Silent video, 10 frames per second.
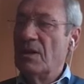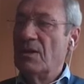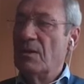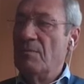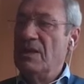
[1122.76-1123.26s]

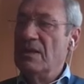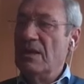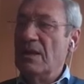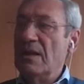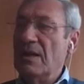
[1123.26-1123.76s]
The
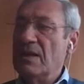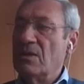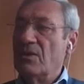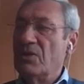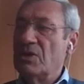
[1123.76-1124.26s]
median
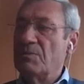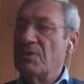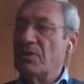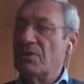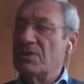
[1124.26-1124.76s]
length of
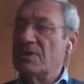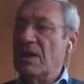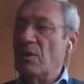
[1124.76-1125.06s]
hospital stay